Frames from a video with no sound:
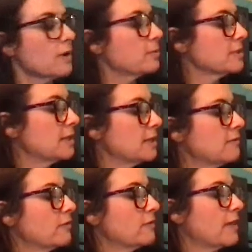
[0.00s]

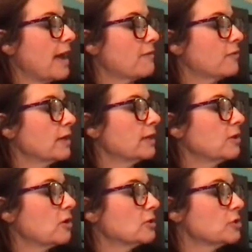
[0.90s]
representative of the African
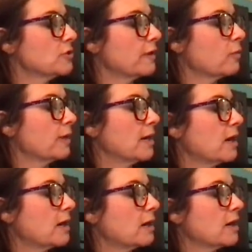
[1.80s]
culture that we
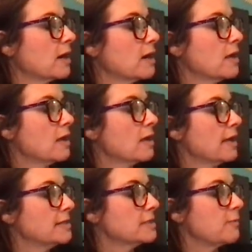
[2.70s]
are
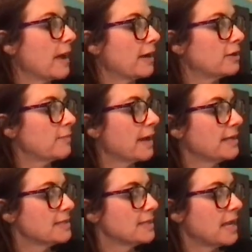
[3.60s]
inspired
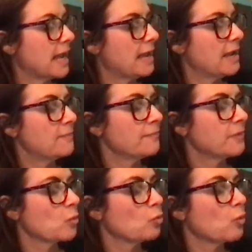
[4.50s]
by today.
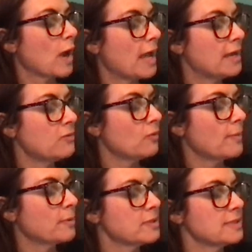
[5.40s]
Red
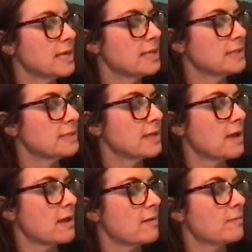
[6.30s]
represents
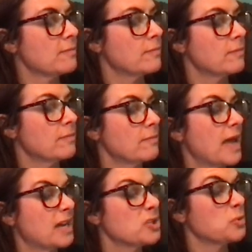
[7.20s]

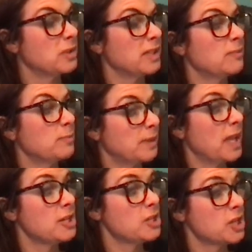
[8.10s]
actually
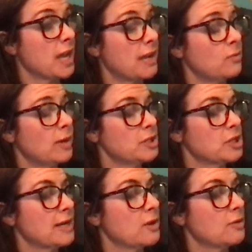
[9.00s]
bloodshed, which
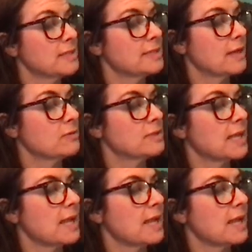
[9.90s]
I know it sounds